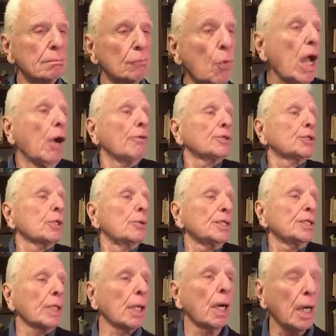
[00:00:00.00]
Well, as soon as
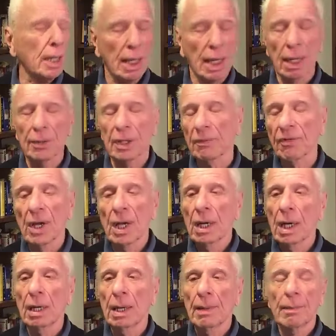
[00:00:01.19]
he got out
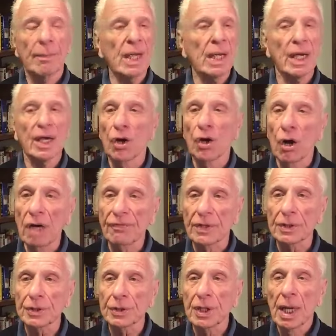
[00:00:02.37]
of being in
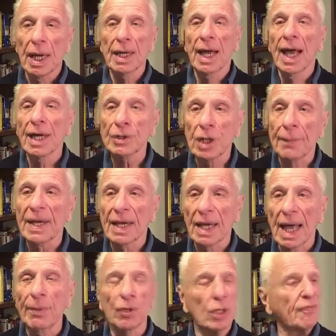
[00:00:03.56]
office and actually being
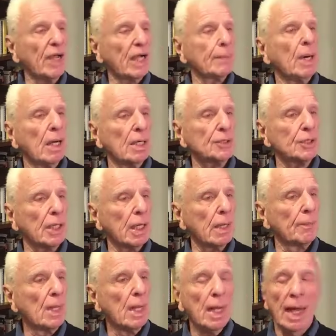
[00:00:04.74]
able to affect policy
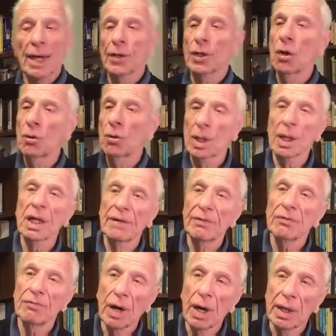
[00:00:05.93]
and could only give
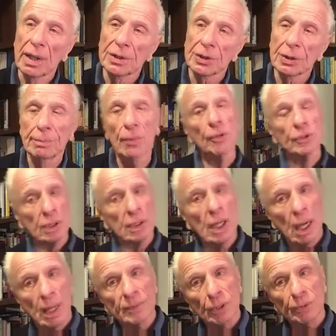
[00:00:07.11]
advice, most of the
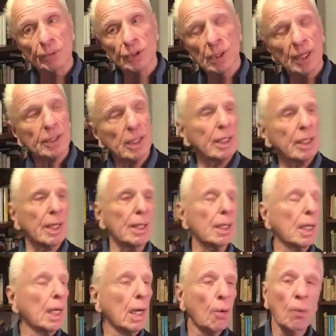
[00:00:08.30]
times it was not taken,
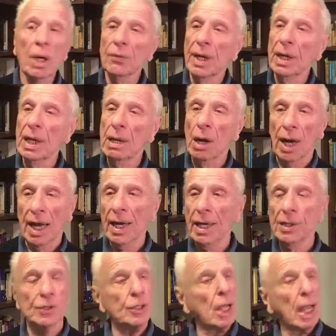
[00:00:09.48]
well, then he
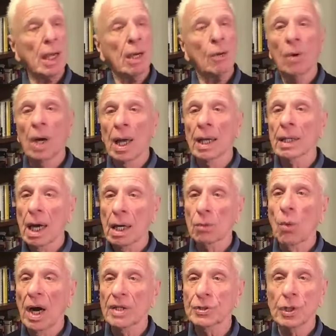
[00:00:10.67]
aged and got
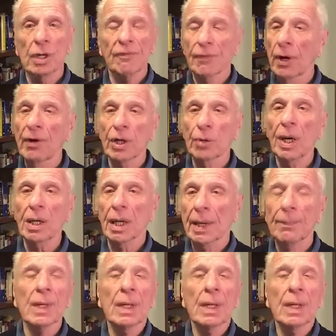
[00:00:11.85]
wiser very quickly.